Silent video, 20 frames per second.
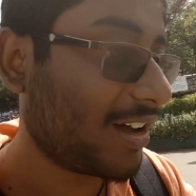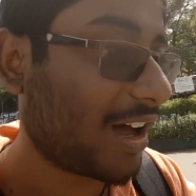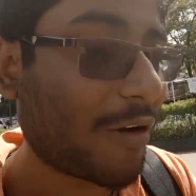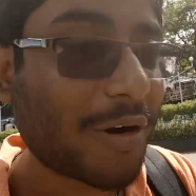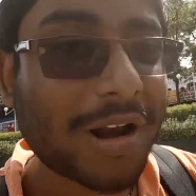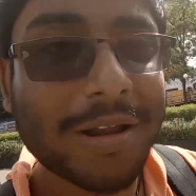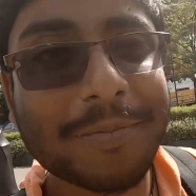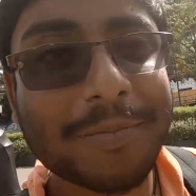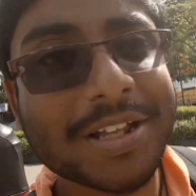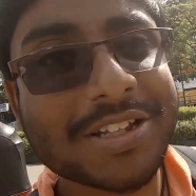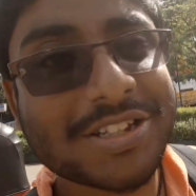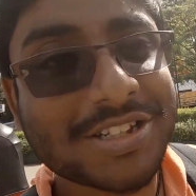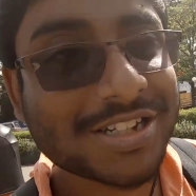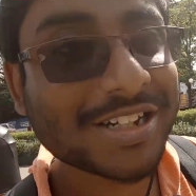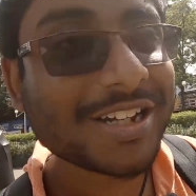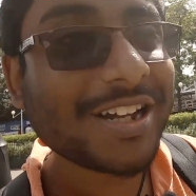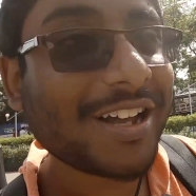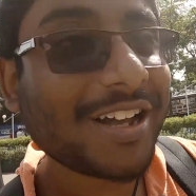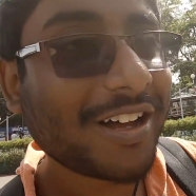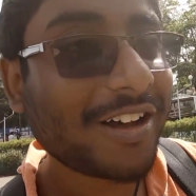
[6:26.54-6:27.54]
Howrah Bridge,
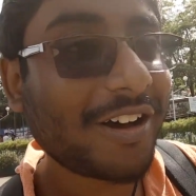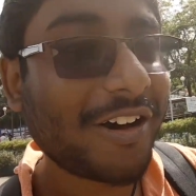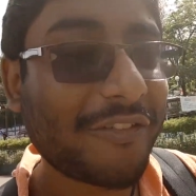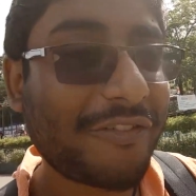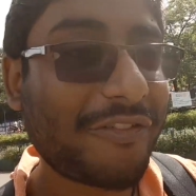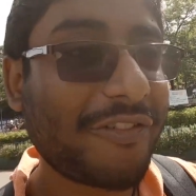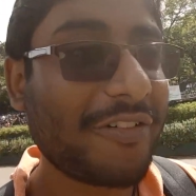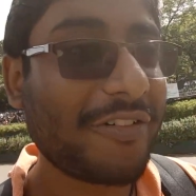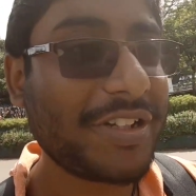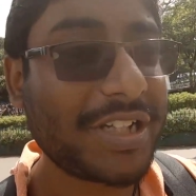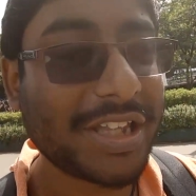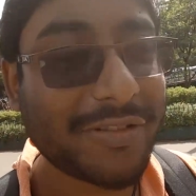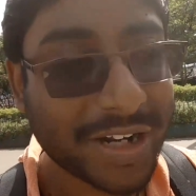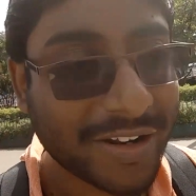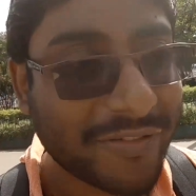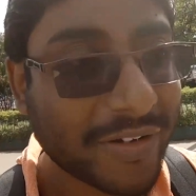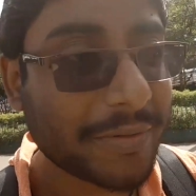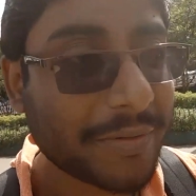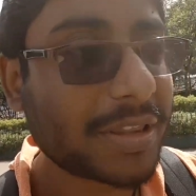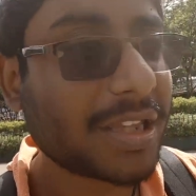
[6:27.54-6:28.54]
which is very
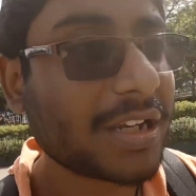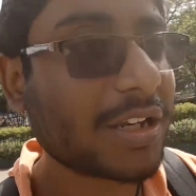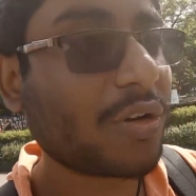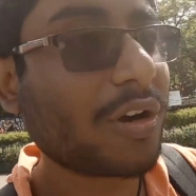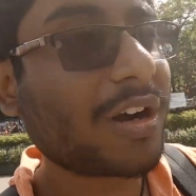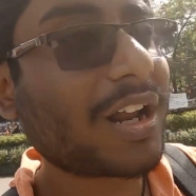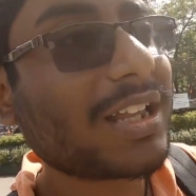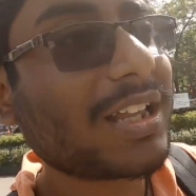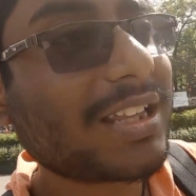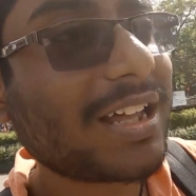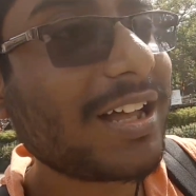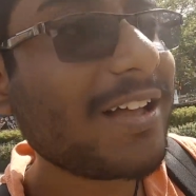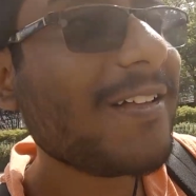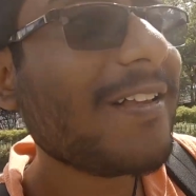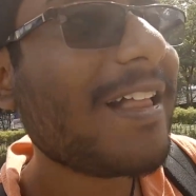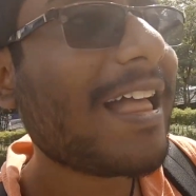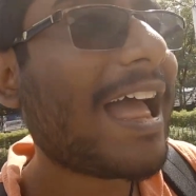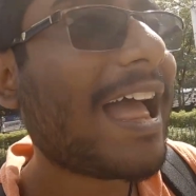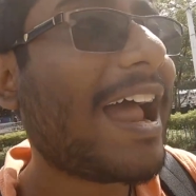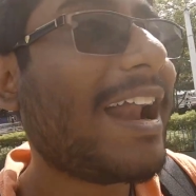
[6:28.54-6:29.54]
famous in Kolkata,
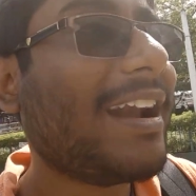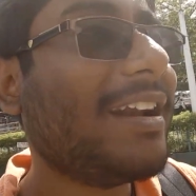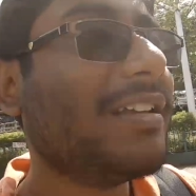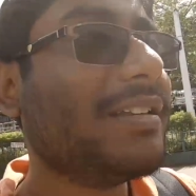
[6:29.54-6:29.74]
and